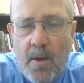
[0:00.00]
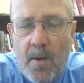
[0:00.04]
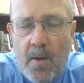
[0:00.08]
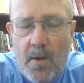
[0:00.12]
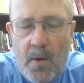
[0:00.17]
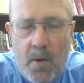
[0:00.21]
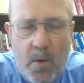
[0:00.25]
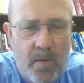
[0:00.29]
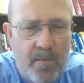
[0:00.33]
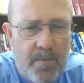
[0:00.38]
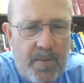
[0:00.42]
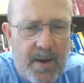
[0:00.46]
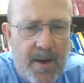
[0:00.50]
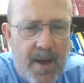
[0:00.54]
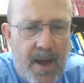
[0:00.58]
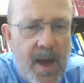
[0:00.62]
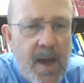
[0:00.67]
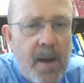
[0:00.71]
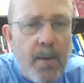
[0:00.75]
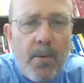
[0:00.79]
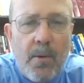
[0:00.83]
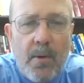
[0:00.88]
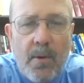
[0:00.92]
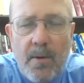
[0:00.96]
who have been
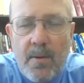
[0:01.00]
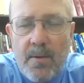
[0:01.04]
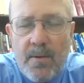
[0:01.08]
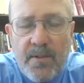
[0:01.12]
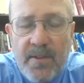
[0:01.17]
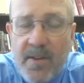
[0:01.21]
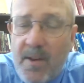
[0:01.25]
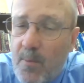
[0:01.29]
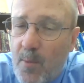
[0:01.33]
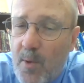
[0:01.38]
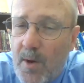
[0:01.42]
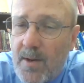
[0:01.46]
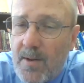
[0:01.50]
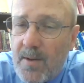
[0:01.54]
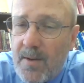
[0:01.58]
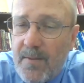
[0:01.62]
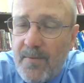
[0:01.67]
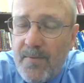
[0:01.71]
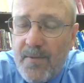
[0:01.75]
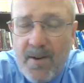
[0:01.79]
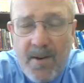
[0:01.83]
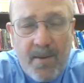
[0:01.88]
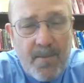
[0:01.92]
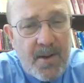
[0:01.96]
able, somewhat
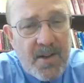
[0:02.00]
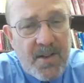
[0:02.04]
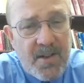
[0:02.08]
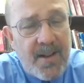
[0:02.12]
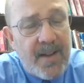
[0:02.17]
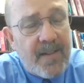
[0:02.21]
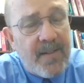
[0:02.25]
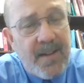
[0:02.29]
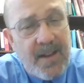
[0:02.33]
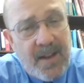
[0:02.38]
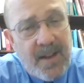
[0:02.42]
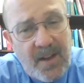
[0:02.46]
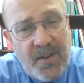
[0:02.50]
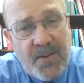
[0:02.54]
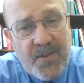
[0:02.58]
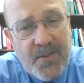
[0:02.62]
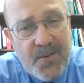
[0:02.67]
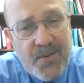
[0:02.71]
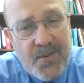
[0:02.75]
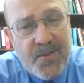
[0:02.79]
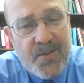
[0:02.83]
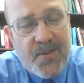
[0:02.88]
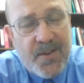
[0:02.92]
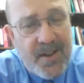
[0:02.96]
very much like the
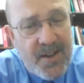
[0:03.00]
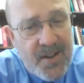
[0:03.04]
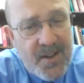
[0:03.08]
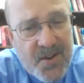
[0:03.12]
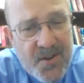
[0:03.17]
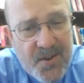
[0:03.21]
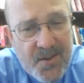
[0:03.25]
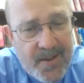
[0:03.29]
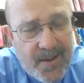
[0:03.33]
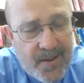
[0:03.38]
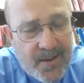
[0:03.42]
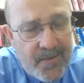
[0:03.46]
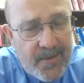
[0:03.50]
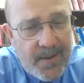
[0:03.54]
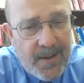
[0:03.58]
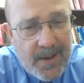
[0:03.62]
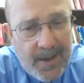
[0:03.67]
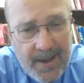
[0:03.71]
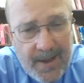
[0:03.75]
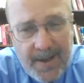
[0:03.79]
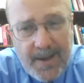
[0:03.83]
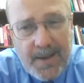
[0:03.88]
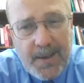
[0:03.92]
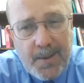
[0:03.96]
Eastern tradition of
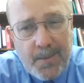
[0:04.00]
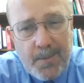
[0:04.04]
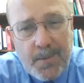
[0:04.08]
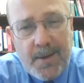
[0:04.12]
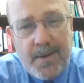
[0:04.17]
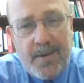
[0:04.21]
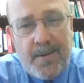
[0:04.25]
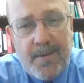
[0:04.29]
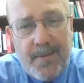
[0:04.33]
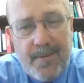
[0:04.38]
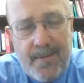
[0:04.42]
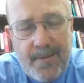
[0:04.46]
enlightenment,